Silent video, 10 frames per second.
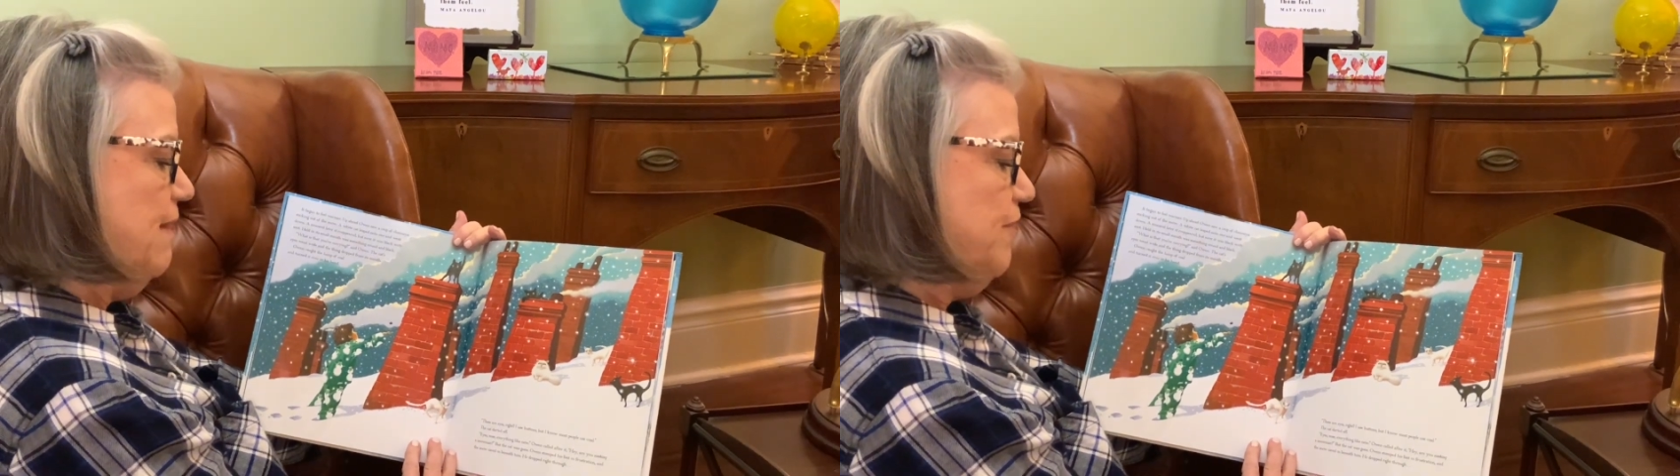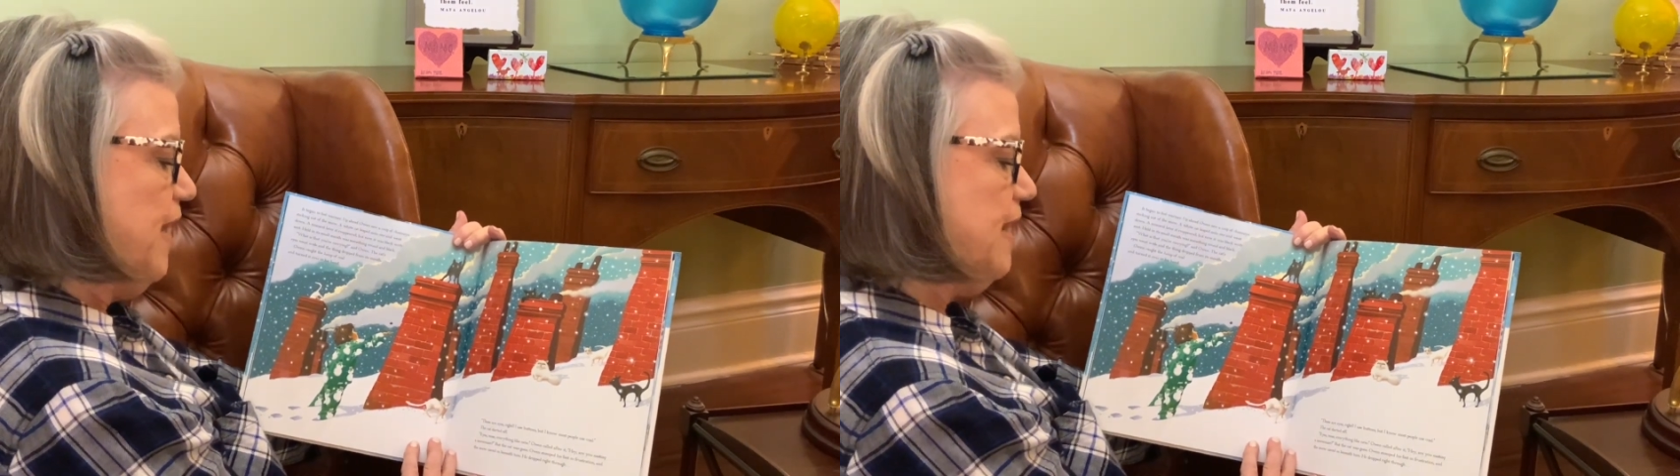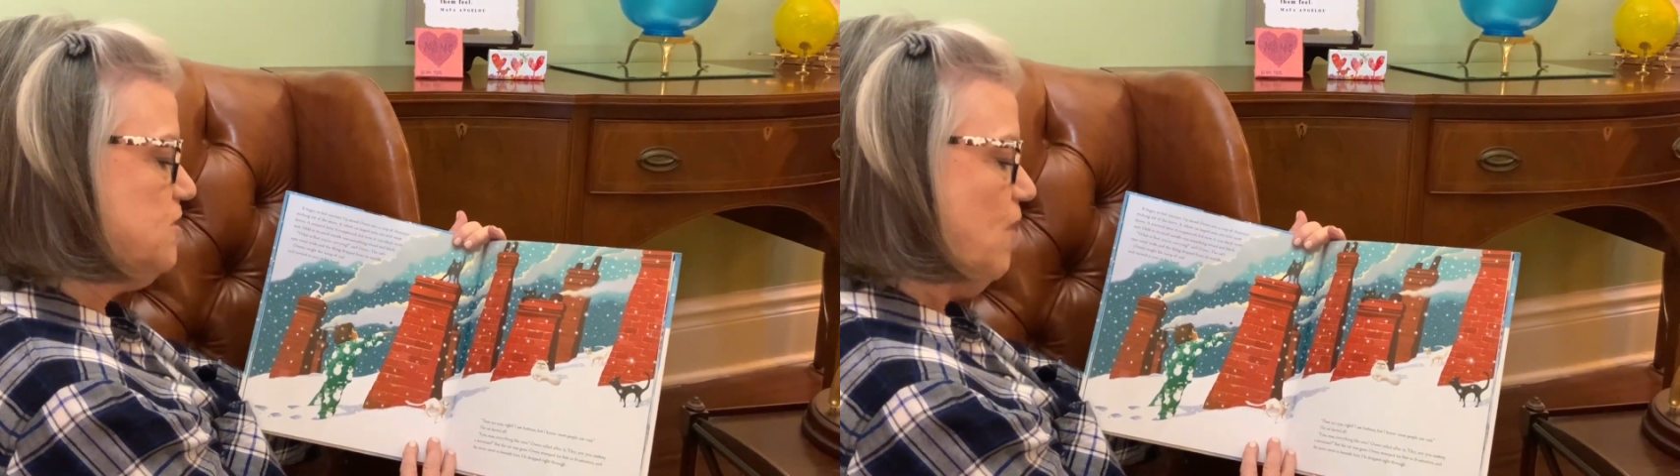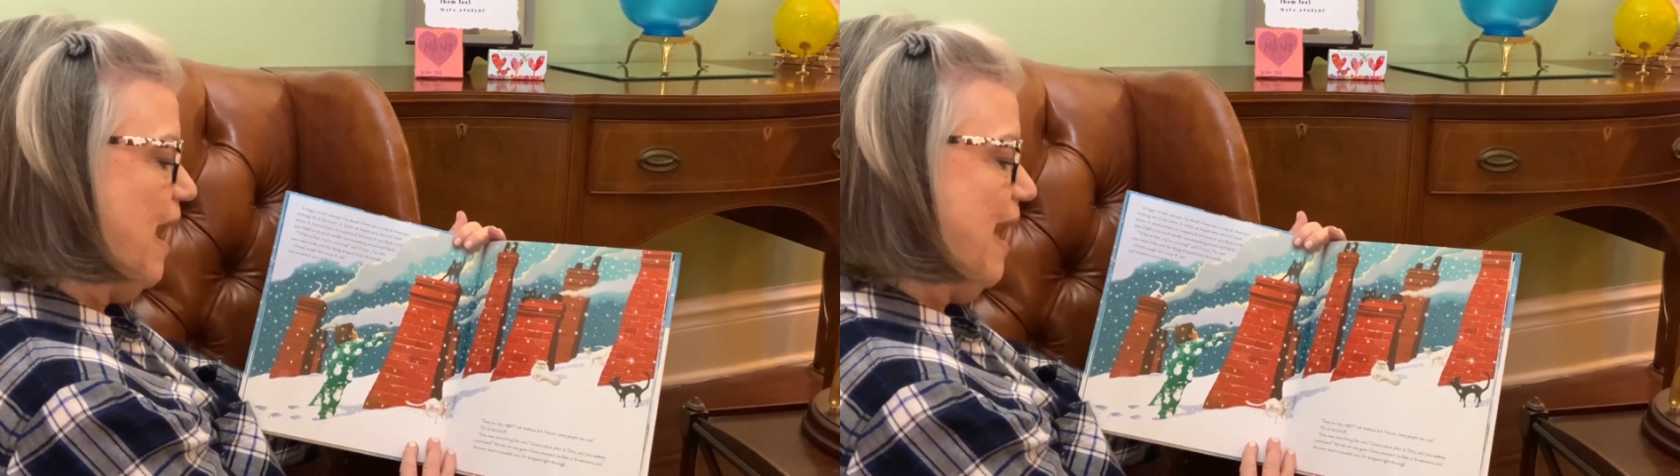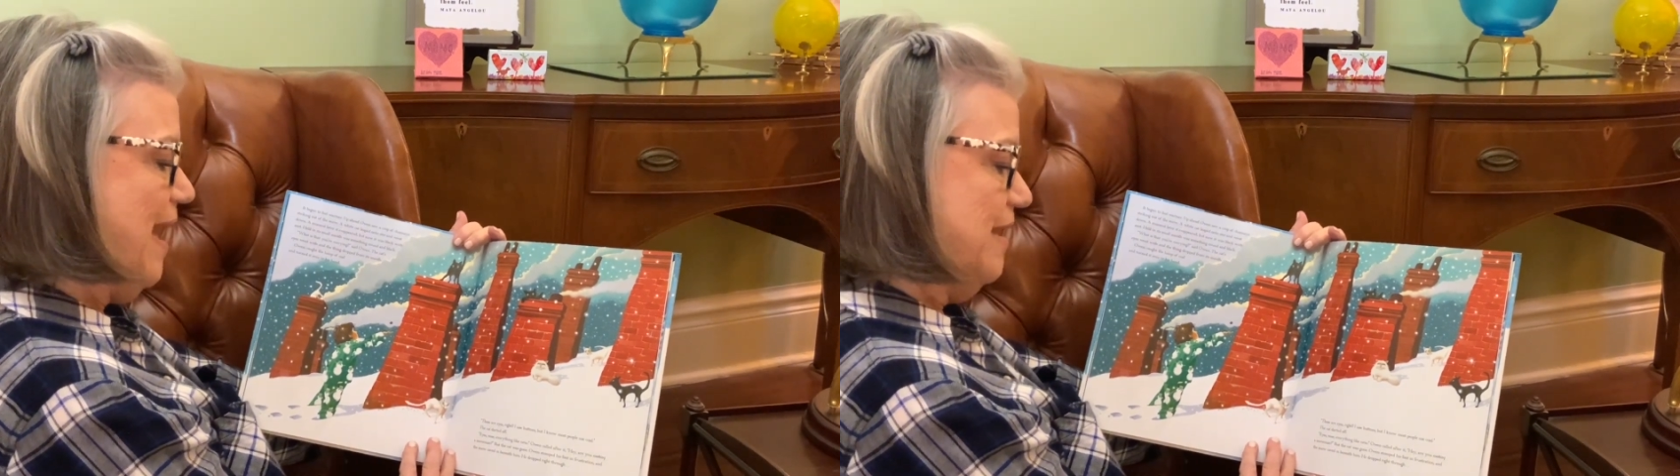These are
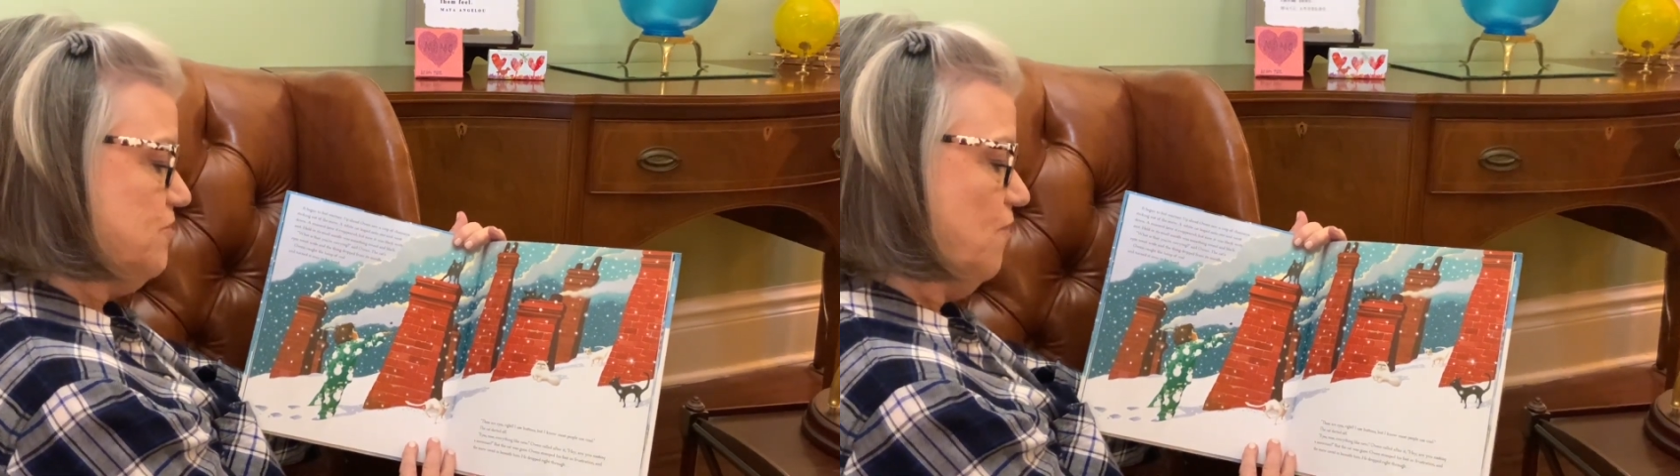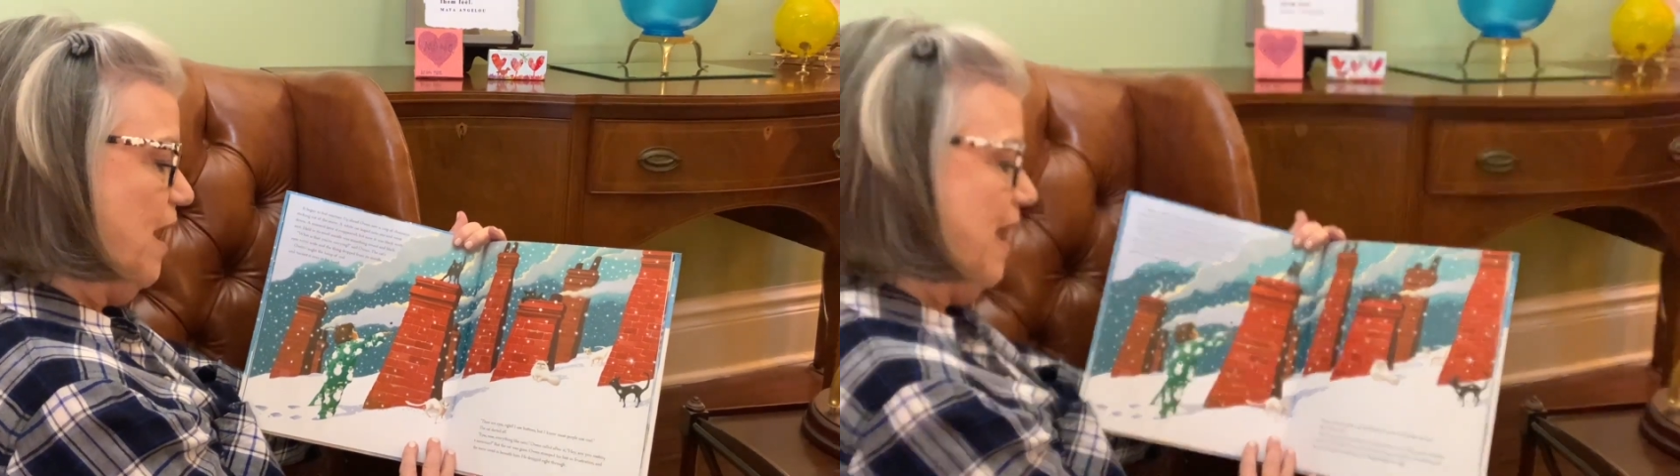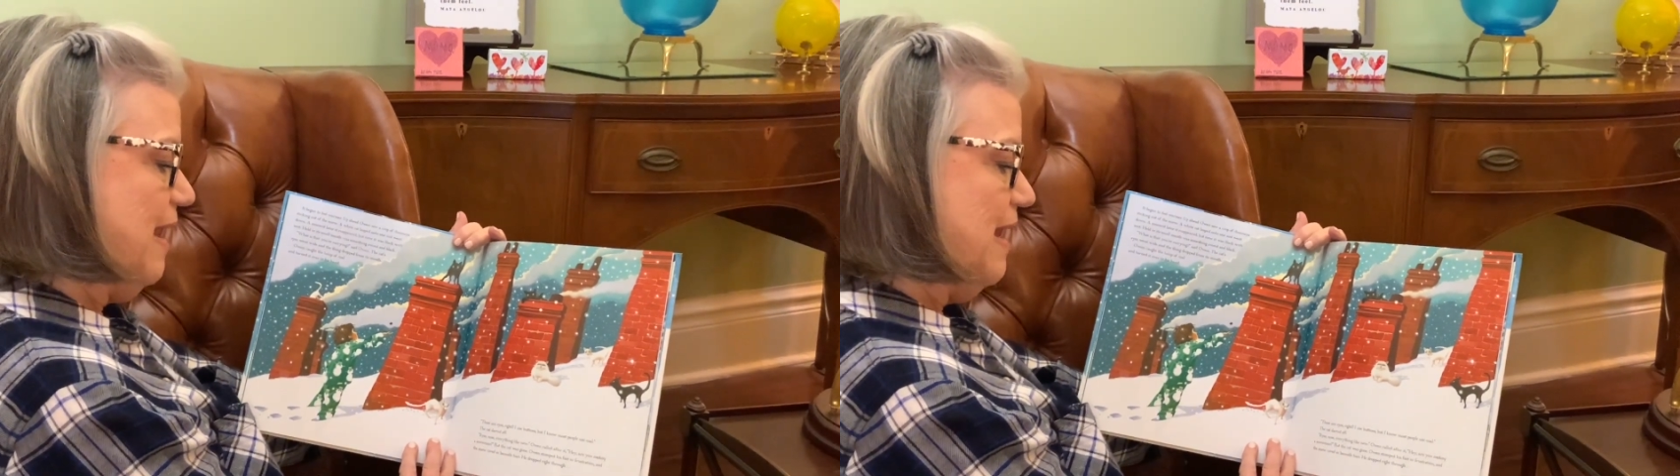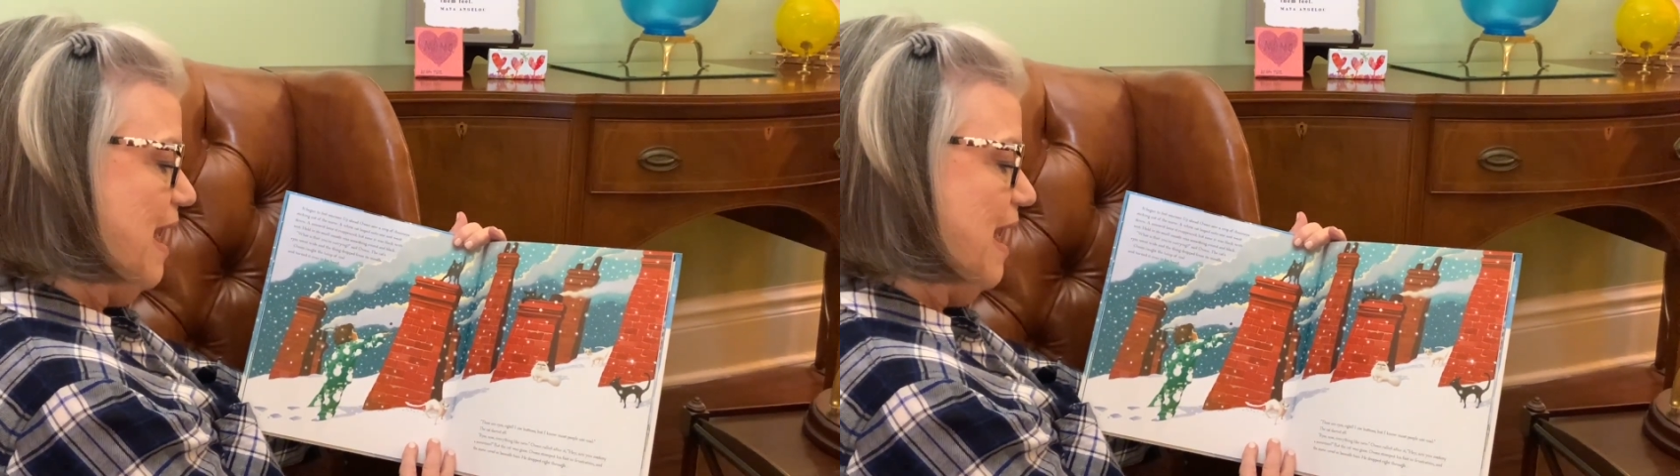eyes, right?